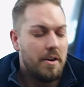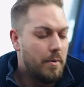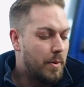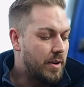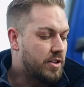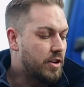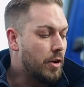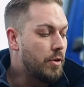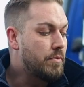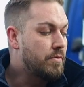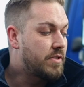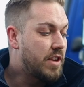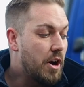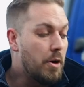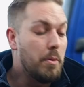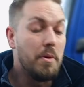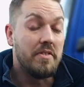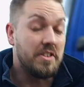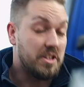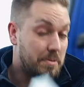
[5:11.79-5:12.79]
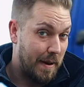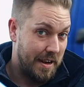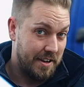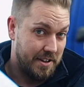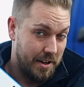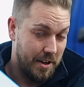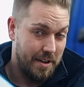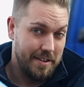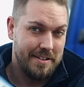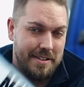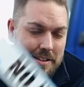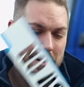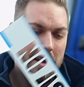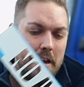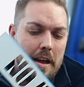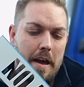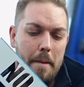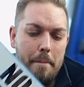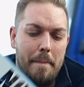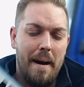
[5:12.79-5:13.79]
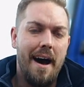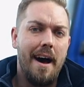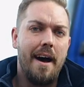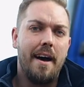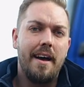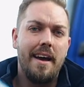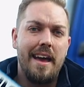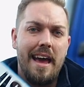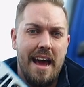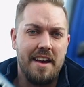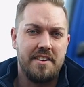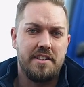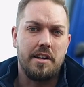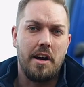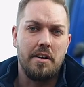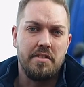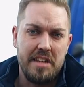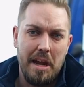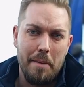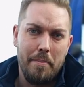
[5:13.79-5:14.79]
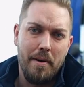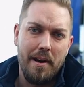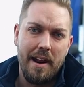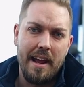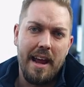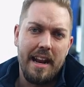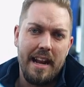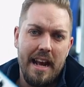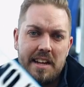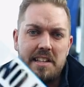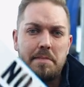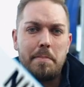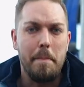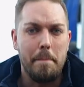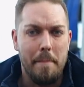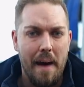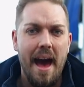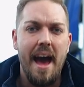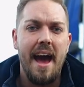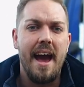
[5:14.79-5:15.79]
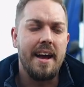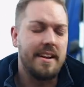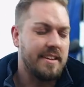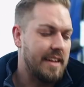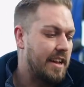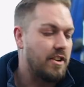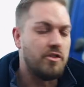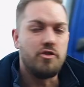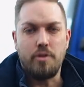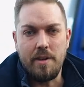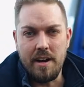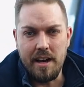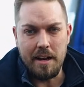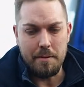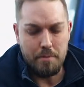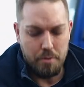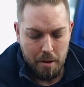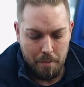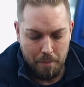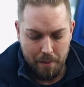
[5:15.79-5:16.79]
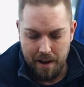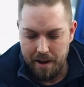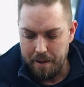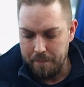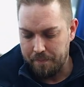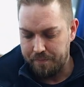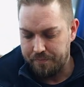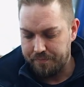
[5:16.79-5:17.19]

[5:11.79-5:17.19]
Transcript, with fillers: we do deal with asbestos, but it has to go separately and it has to be bagged and treated properly.